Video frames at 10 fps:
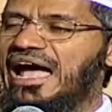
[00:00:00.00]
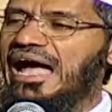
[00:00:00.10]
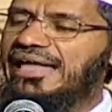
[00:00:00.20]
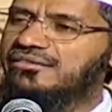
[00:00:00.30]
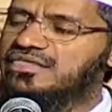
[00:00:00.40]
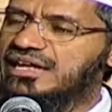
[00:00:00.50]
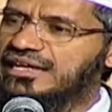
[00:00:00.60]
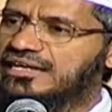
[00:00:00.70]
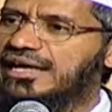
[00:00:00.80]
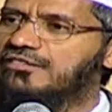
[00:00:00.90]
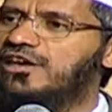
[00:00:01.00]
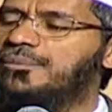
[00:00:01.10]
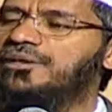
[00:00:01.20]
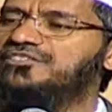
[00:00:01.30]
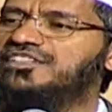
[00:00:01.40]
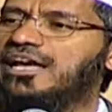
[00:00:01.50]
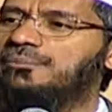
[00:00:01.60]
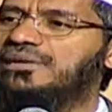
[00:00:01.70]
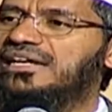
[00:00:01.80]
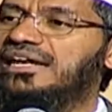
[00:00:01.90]
And the second case where a person can
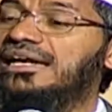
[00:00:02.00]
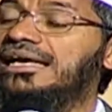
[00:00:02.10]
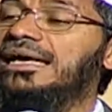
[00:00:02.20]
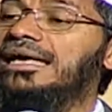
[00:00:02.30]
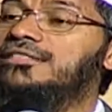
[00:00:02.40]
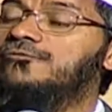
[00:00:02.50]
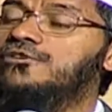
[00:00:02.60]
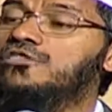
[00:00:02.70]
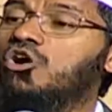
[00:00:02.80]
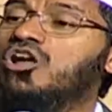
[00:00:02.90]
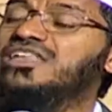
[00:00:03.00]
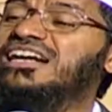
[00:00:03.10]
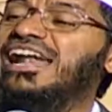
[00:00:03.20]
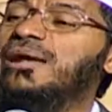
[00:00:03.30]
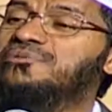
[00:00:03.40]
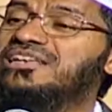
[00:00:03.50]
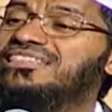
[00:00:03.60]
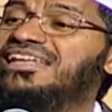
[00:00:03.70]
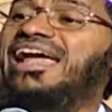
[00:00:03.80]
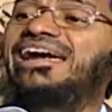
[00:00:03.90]
be killed is if he's causing corruption in
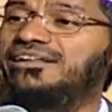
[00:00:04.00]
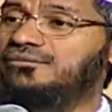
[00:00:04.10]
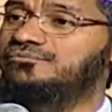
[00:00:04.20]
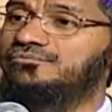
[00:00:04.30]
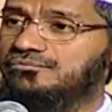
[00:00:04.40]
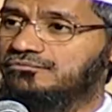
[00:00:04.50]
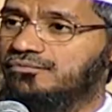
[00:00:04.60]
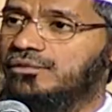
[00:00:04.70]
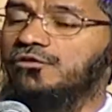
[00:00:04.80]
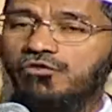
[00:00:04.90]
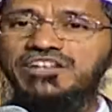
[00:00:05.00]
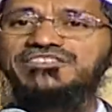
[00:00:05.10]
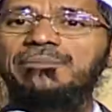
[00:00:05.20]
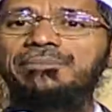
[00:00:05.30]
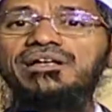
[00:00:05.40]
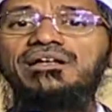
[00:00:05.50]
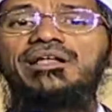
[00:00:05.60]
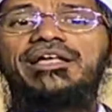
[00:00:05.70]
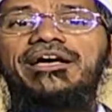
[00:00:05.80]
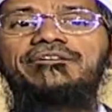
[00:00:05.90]
the land. For example,
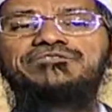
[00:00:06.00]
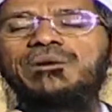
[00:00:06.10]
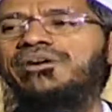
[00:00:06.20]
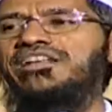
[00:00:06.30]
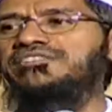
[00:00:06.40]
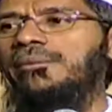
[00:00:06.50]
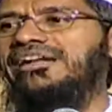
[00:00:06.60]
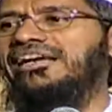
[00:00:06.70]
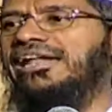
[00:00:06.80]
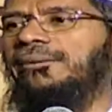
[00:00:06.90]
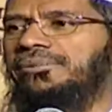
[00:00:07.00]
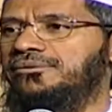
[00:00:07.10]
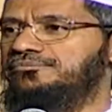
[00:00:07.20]
if someone is committing rape.